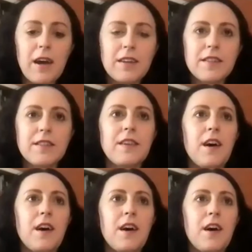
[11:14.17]
it's
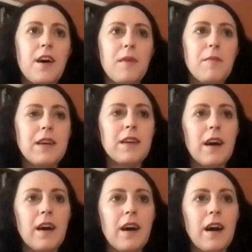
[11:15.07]
I mean,
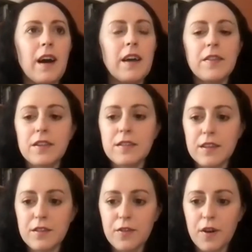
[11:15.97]
I get the
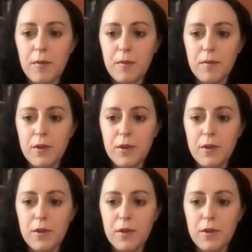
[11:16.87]
sense from